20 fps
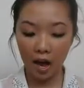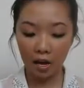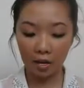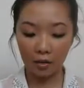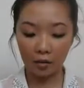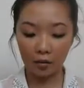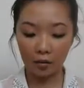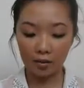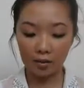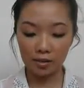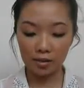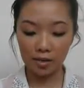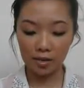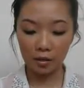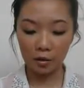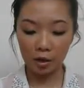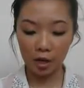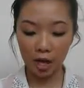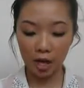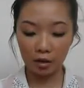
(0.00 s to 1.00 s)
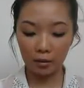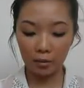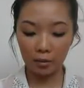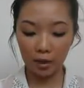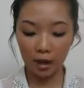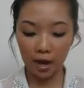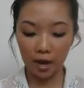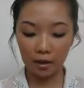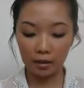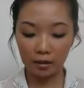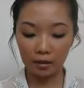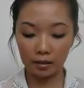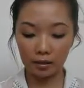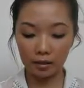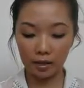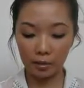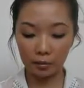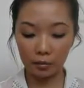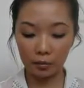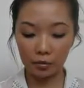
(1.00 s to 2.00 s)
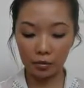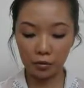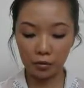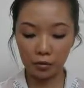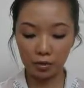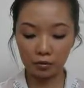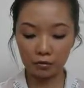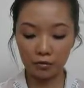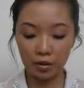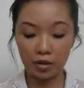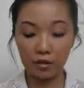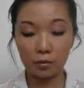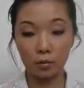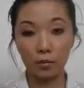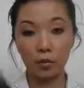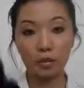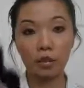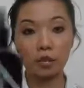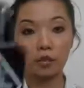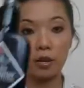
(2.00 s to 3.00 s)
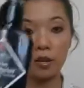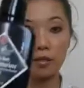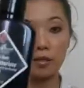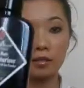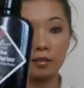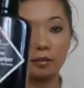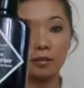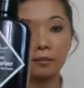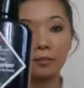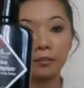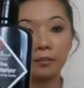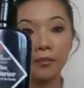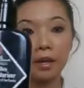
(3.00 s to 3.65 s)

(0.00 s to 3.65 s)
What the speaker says: use the Jack Black Double Duty Face Moisturizer,